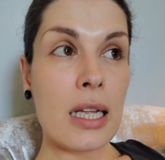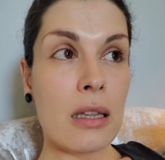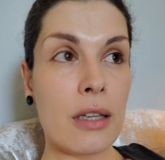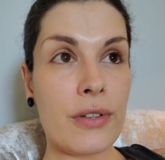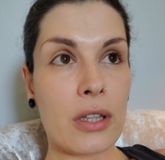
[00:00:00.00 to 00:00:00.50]

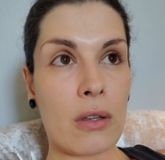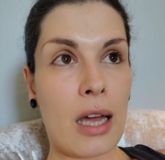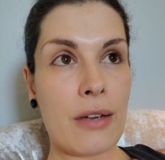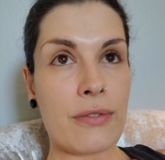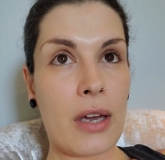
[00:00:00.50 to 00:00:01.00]
living their
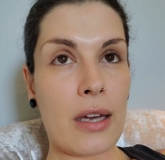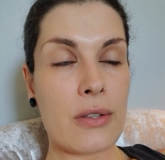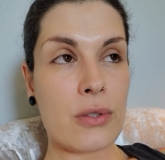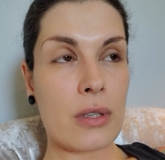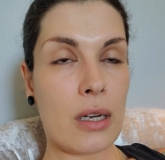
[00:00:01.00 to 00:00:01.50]
life
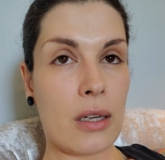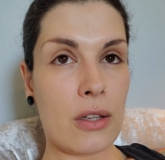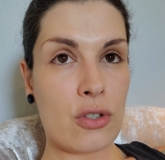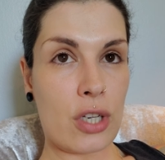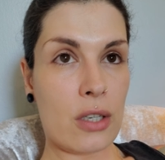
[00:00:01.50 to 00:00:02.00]
as
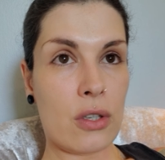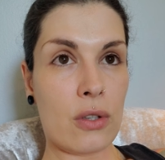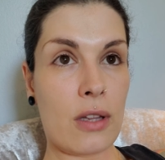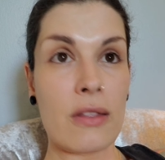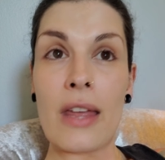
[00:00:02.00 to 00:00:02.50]
the
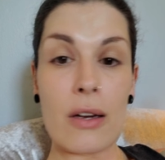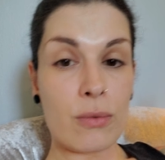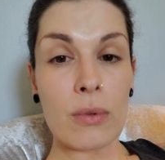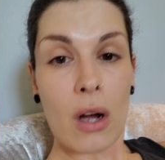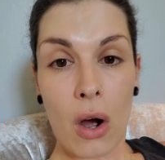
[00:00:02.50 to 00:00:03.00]
gender that they
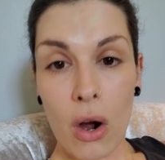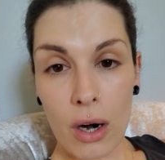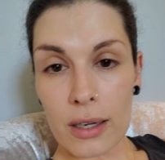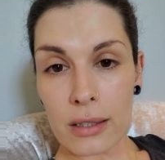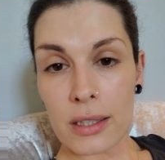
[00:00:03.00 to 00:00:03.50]

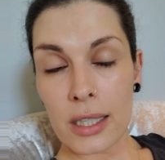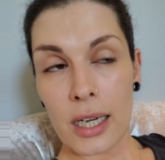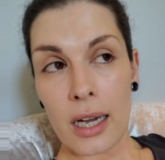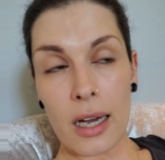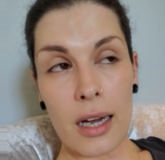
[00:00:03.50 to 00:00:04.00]
are,
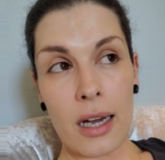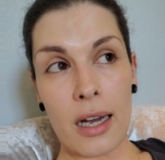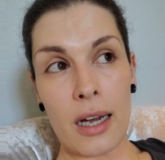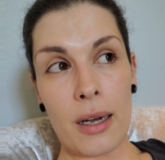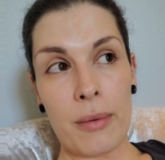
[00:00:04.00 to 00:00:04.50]

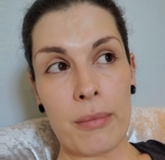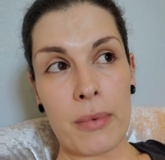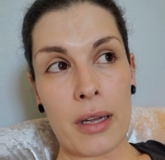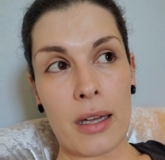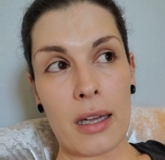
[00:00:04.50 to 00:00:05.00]

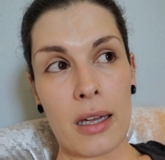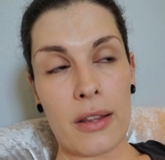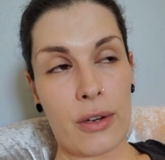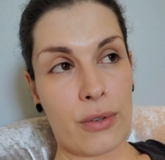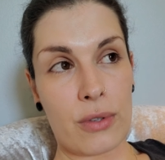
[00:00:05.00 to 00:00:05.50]

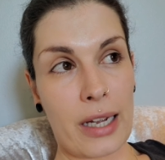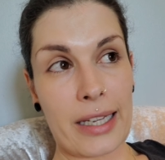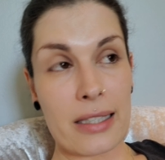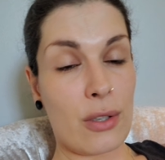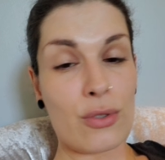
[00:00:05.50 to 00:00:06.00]
I
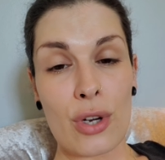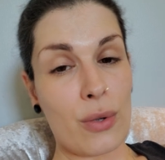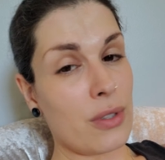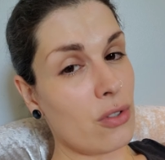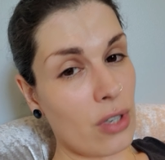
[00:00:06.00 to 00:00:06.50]
guess their
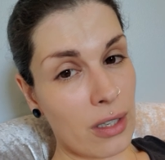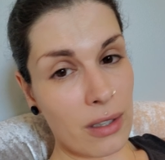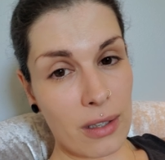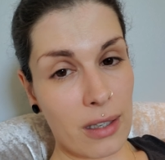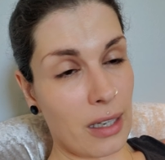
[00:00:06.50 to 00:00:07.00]
chosen
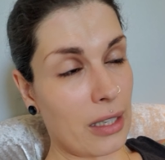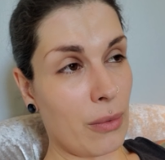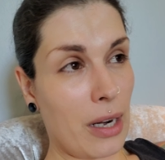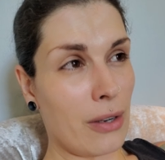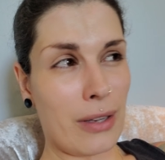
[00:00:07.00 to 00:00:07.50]
gender. I
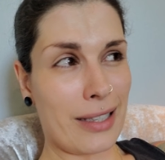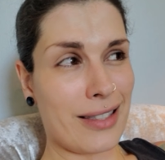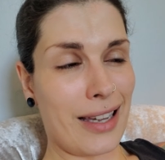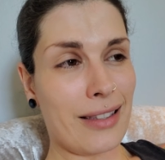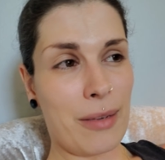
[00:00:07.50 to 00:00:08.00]
don't like
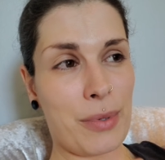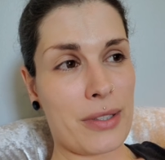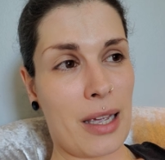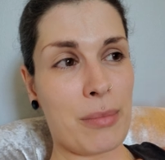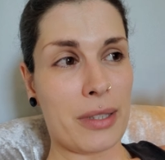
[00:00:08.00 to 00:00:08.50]
saying that,
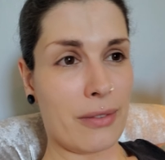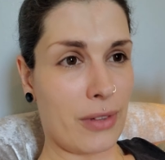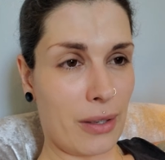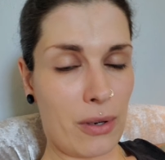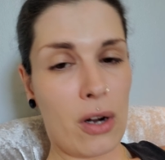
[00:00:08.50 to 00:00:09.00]
because I believe
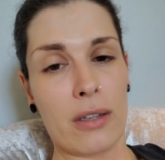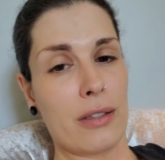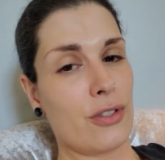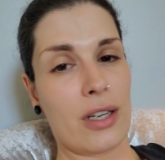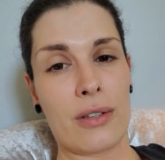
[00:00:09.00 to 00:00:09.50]
they are
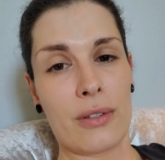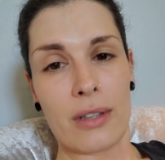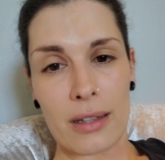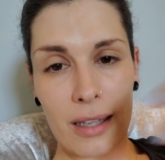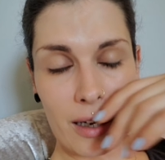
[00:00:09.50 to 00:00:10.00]
the gender
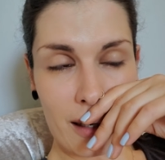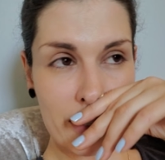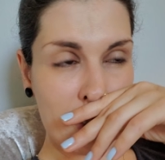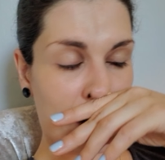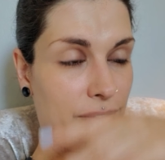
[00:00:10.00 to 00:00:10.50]
that they
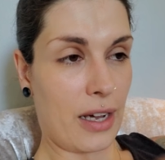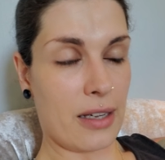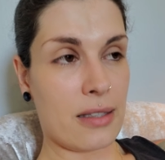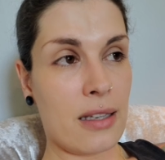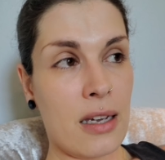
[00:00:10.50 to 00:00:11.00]
identify
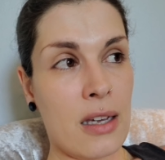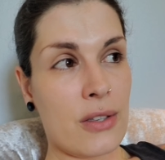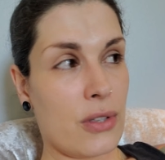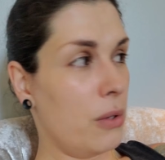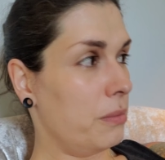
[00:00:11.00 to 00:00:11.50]
as.
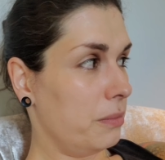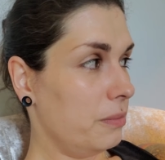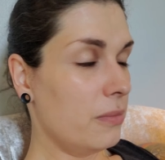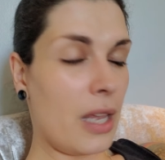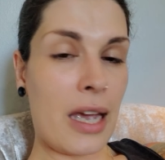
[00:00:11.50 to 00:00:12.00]
So
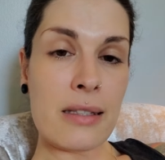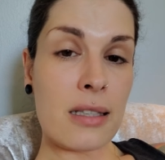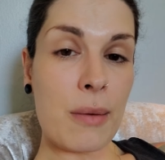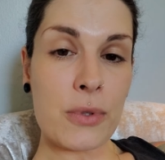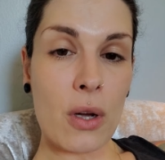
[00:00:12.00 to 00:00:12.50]
as
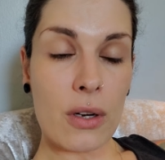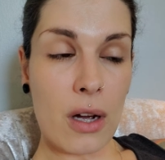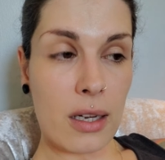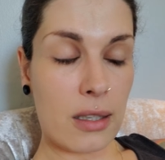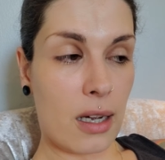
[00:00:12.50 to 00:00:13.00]
time's gone
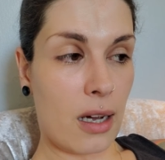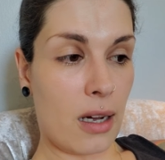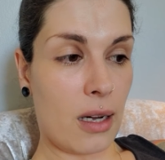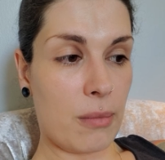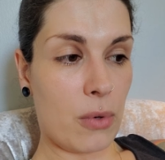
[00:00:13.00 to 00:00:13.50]

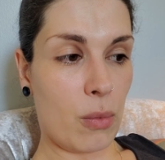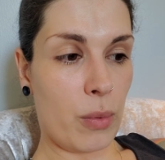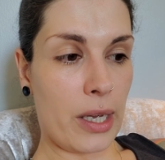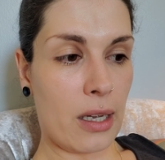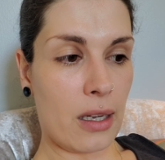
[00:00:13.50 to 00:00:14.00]
on,
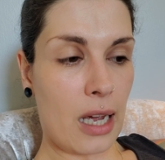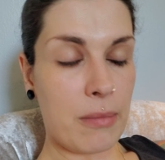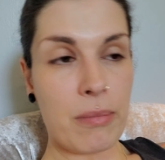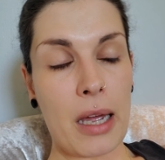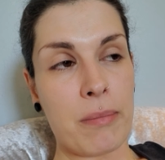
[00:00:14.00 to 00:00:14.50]
we
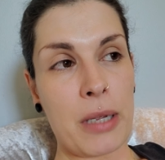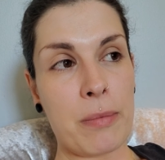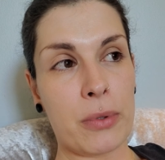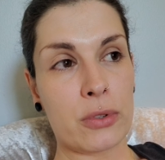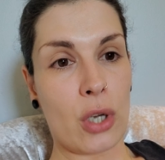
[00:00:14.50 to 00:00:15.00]
and
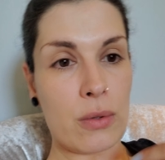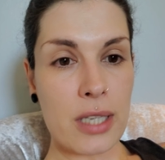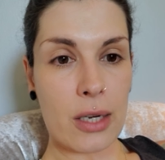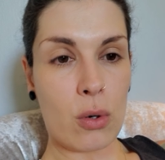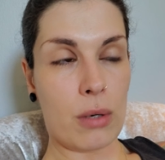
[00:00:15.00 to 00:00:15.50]
people don't
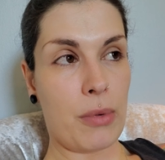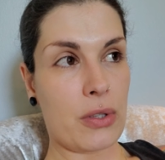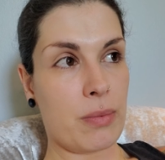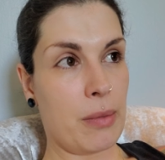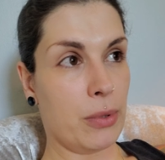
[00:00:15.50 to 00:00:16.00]
take
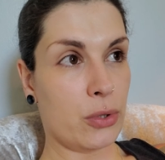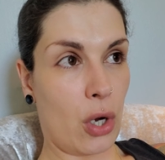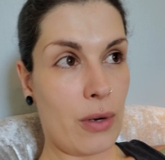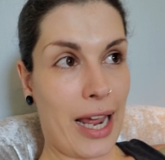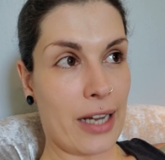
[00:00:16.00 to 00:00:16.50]
hormones, people
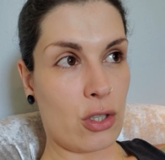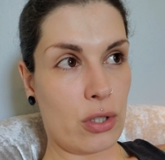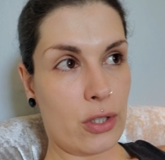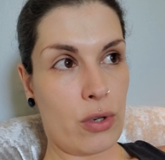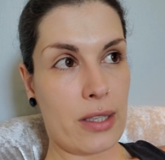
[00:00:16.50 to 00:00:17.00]
don't
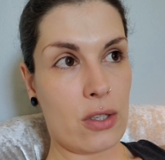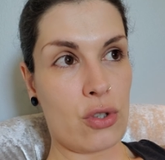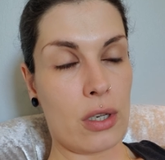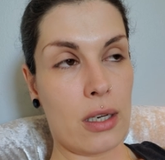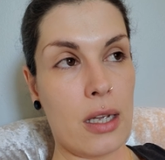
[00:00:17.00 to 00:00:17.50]
actually
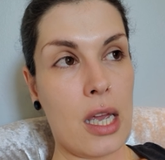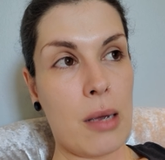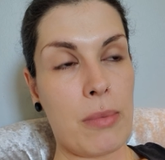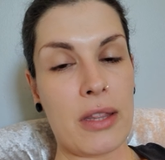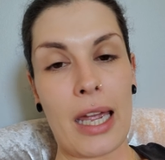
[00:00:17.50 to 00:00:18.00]
transition,
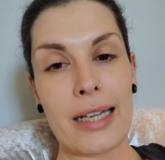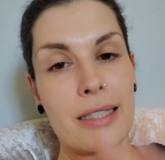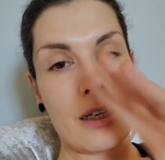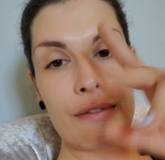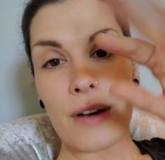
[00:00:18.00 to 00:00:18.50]
but they
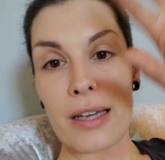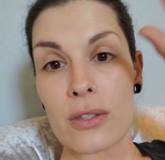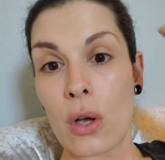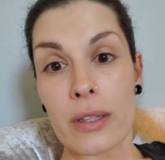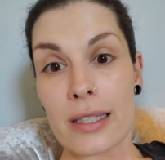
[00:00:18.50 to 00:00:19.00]
identify as
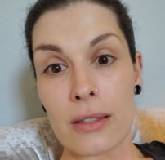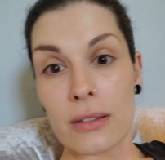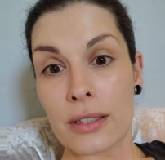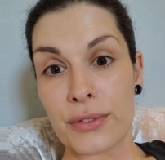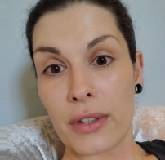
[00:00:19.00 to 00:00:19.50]
all these
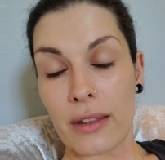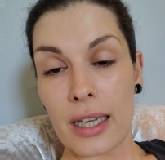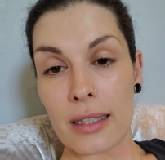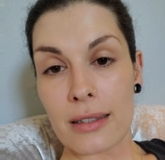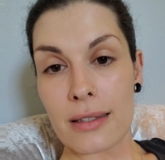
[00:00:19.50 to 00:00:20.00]
little different
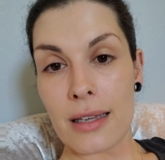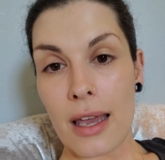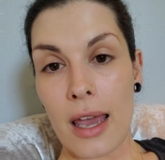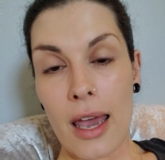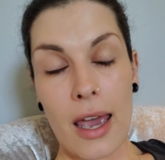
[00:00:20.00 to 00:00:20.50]
things,
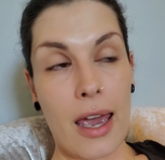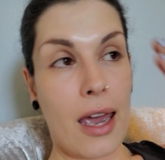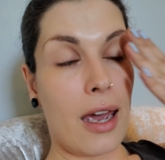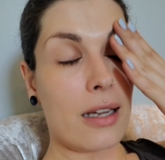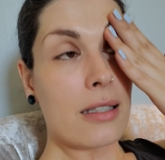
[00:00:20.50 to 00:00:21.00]

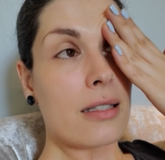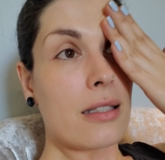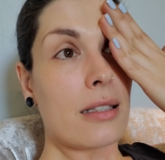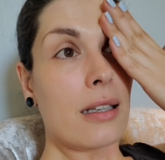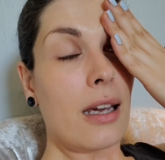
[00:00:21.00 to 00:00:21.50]
and
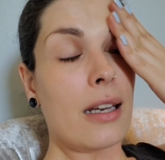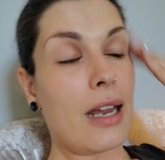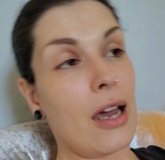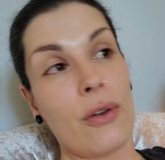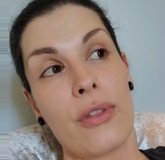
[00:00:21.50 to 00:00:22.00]

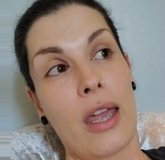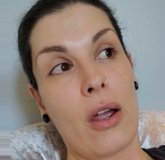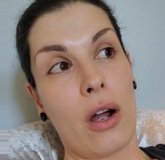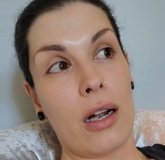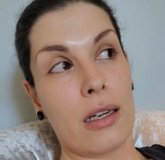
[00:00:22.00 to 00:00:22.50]
now they
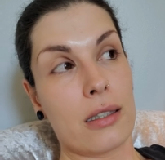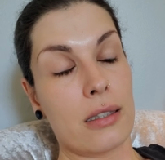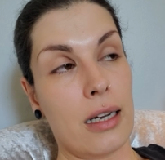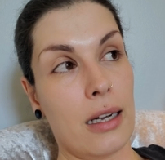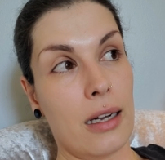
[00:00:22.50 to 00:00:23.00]

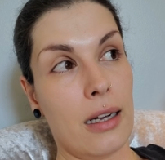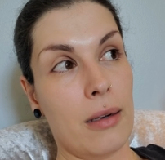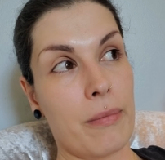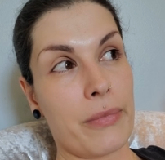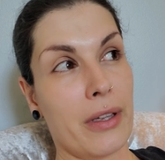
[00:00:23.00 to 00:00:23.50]

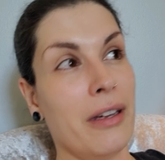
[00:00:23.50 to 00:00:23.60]
are